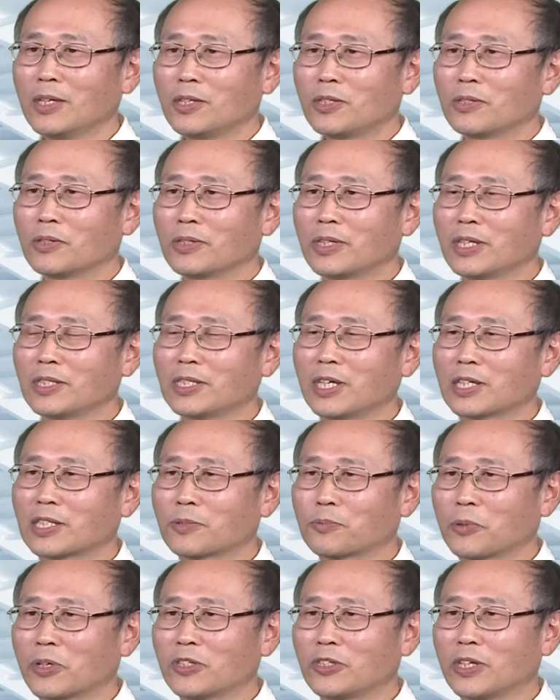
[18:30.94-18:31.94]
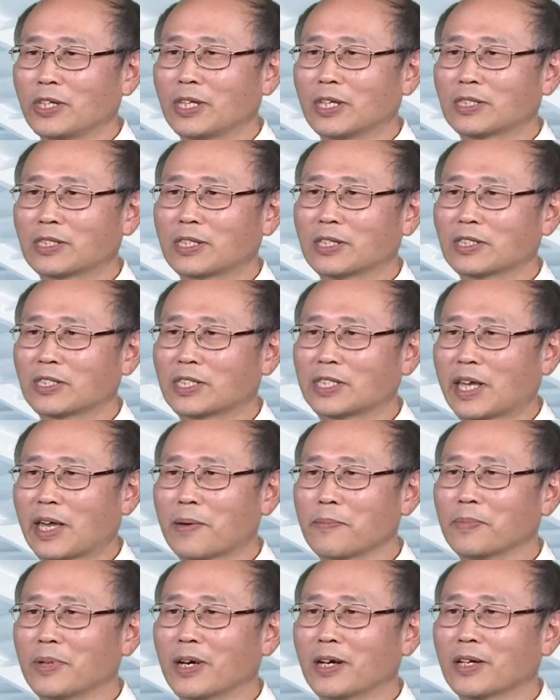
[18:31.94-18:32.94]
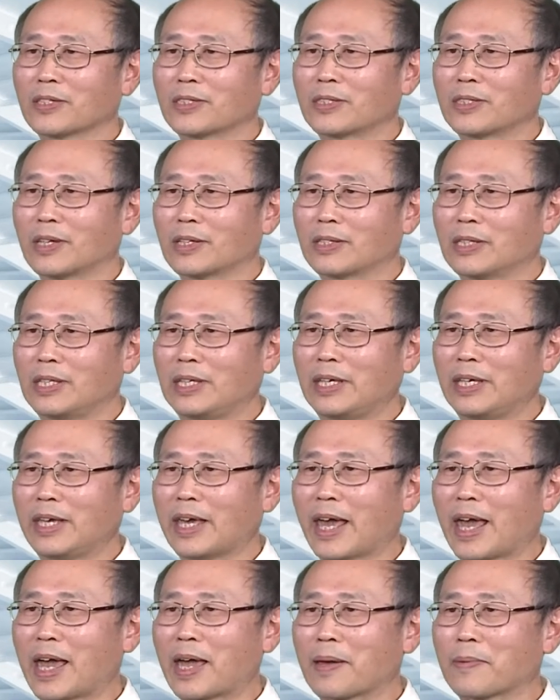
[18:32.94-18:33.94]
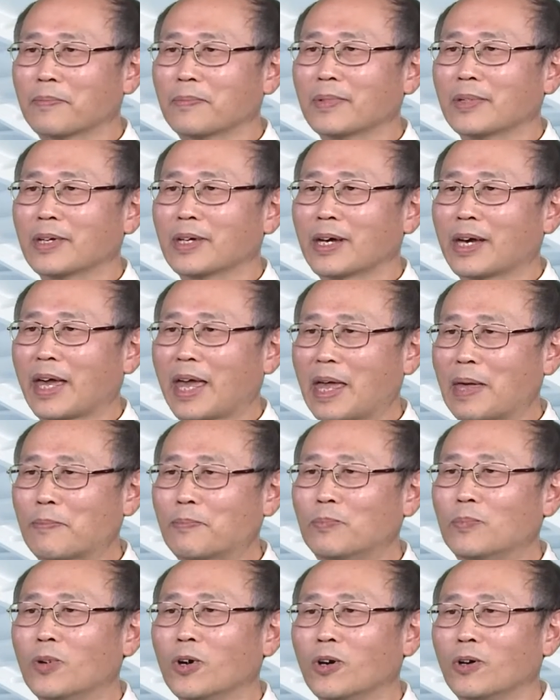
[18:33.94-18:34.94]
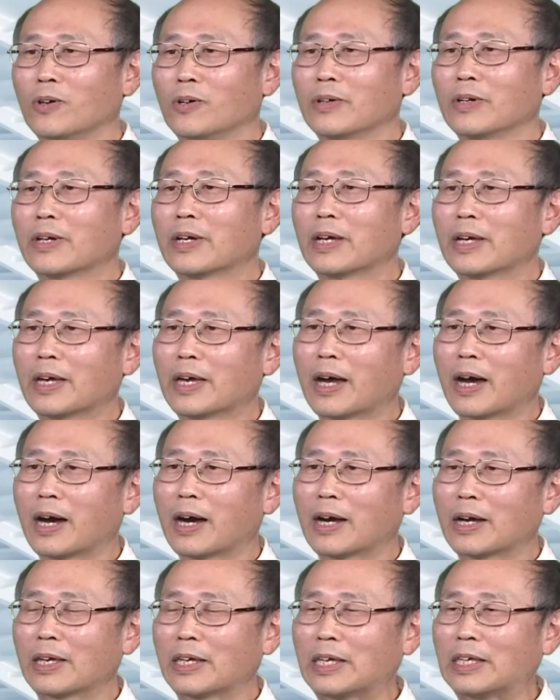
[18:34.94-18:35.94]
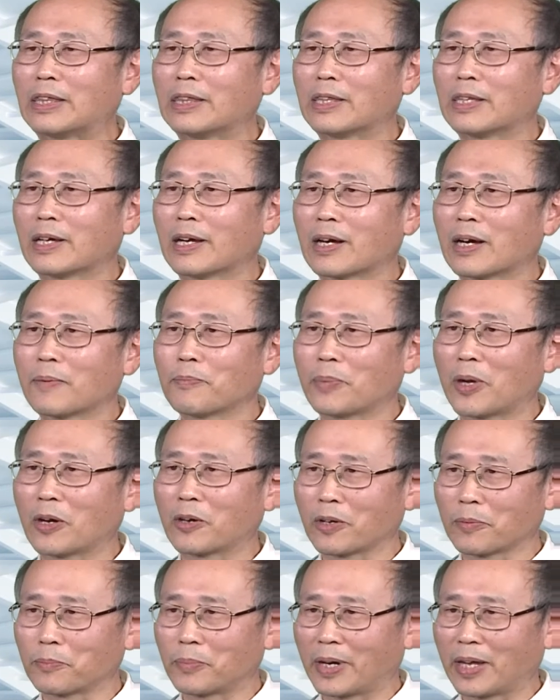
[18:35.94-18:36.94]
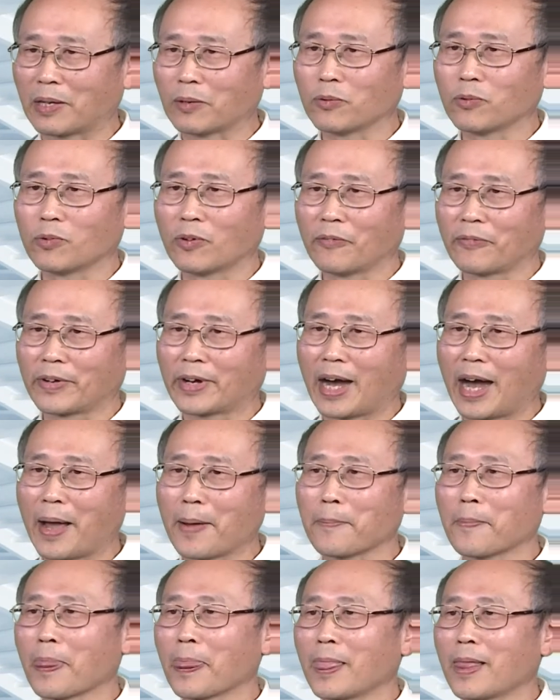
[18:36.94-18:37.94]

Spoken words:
So this expression is the same as the Tm n Mohr in the parallel plate waveguide.